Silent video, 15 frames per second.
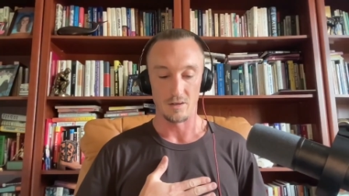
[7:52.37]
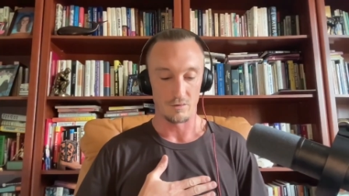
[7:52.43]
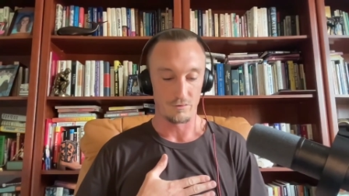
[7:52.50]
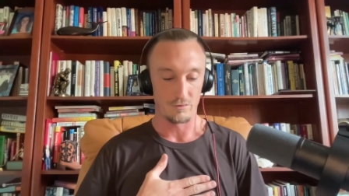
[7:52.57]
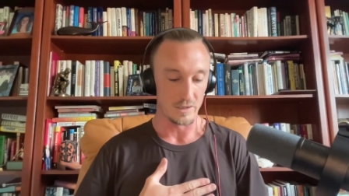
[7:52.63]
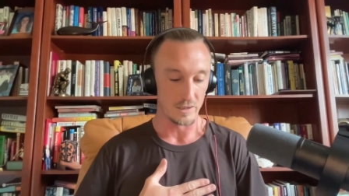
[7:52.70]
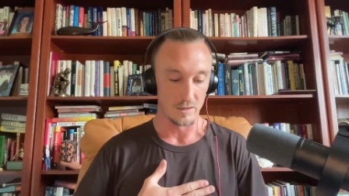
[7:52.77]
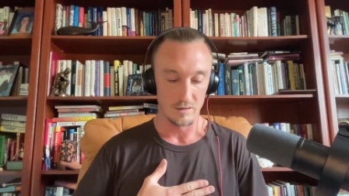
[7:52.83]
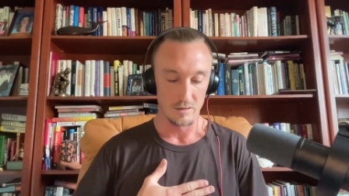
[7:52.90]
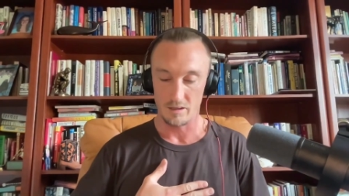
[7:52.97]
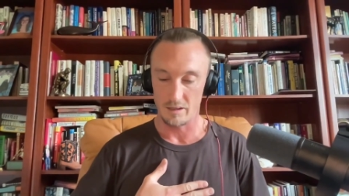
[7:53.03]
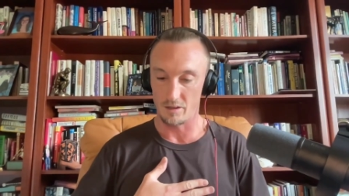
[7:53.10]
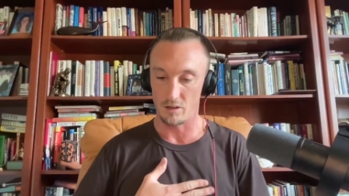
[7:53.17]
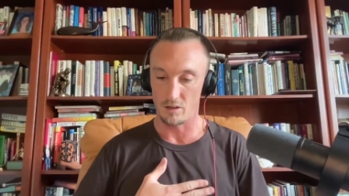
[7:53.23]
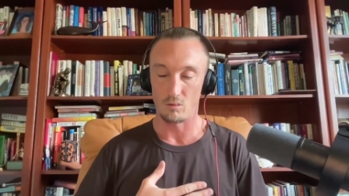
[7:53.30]
our feet
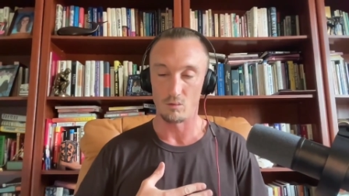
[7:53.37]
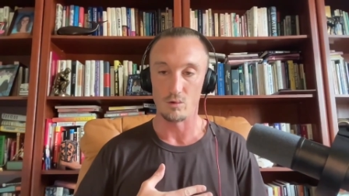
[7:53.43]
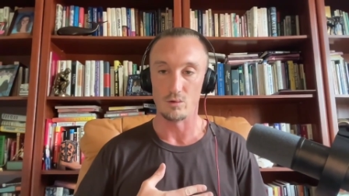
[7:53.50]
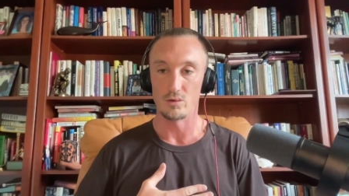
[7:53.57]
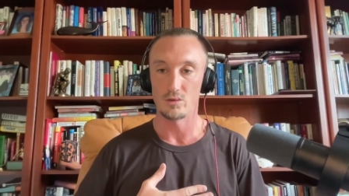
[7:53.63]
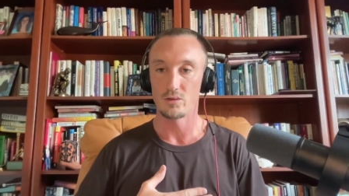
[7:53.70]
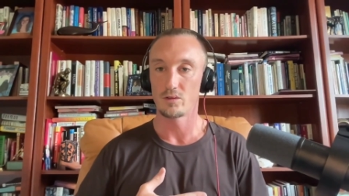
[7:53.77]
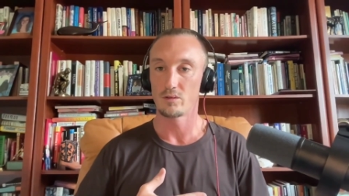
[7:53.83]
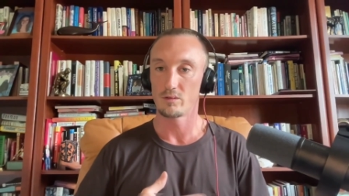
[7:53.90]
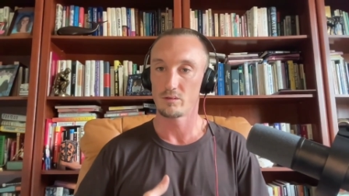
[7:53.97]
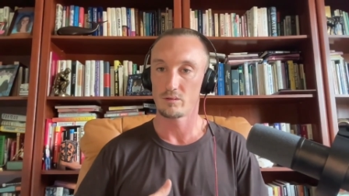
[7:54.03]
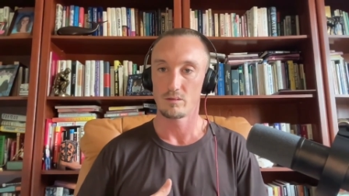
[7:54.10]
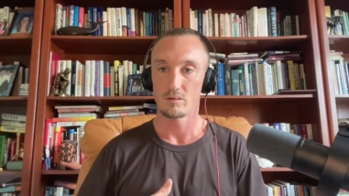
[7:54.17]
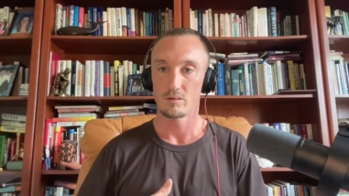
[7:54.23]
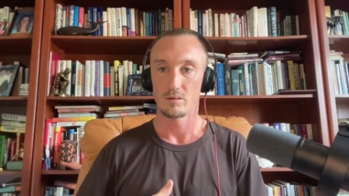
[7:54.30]
and our root
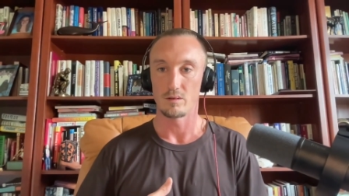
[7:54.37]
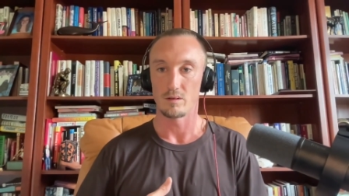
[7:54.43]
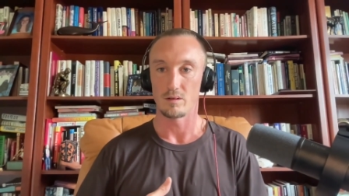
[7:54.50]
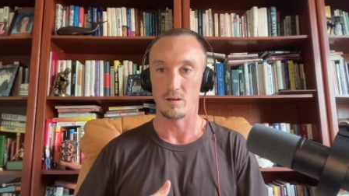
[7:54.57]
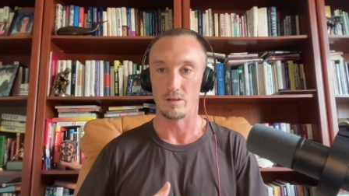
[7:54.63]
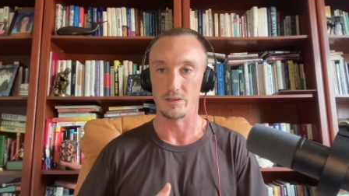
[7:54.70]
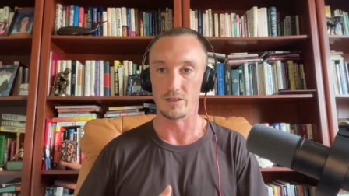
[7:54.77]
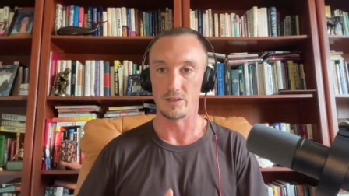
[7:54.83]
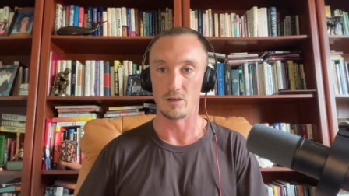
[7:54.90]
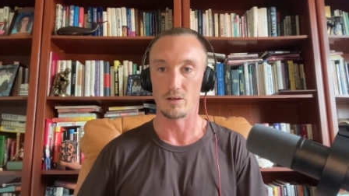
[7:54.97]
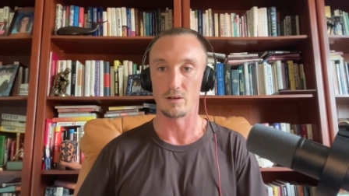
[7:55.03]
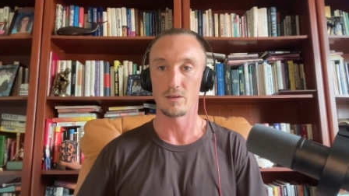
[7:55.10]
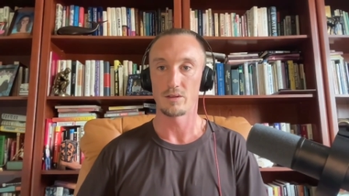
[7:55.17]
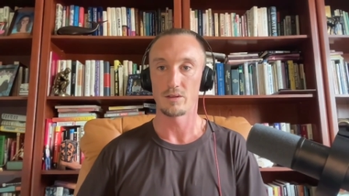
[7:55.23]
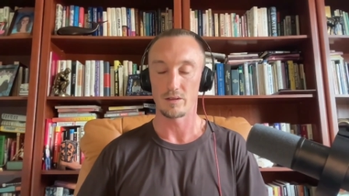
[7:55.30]
on the
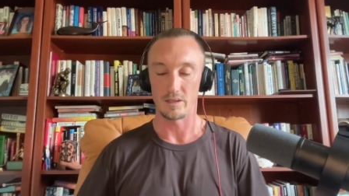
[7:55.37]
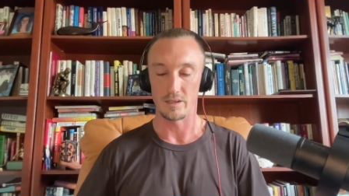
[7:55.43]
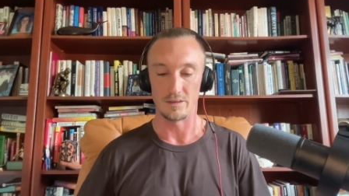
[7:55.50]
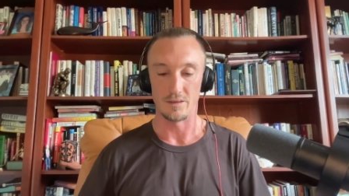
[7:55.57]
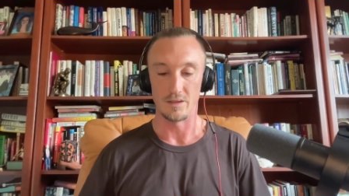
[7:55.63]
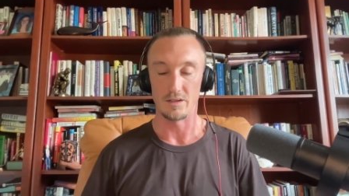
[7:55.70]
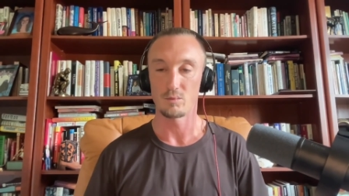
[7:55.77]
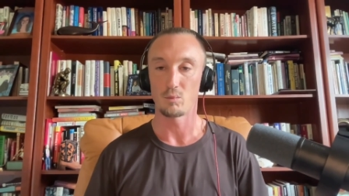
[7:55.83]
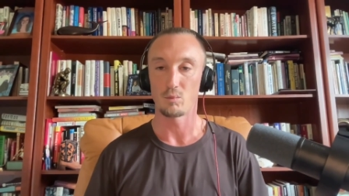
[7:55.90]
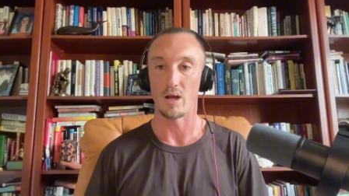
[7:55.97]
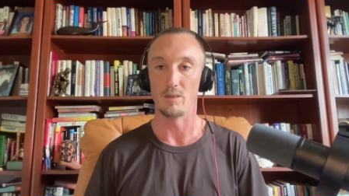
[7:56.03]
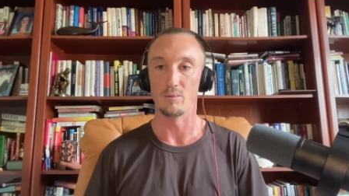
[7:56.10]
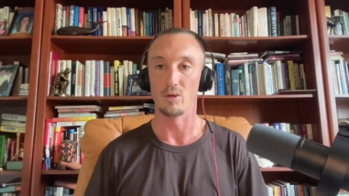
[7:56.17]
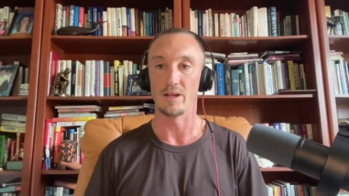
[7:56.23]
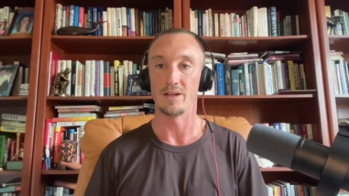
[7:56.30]
earth in this
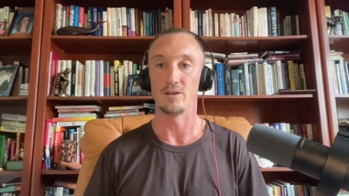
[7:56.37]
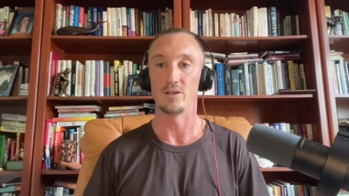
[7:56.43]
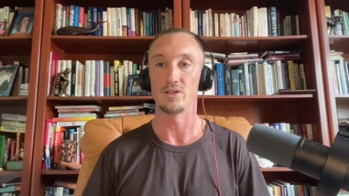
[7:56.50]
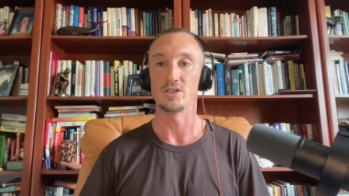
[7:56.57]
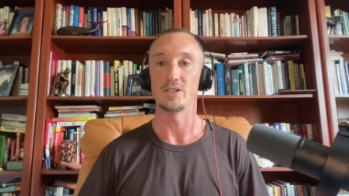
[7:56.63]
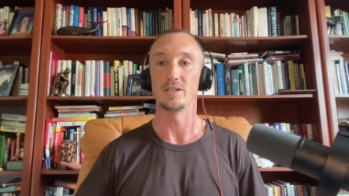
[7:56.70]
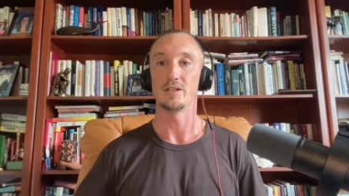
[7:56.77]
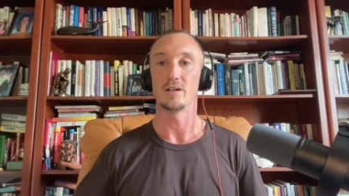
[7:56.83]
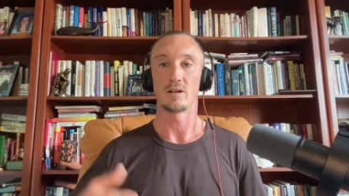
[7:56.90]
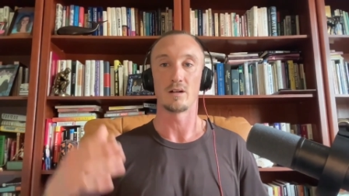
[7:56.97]
primal energy,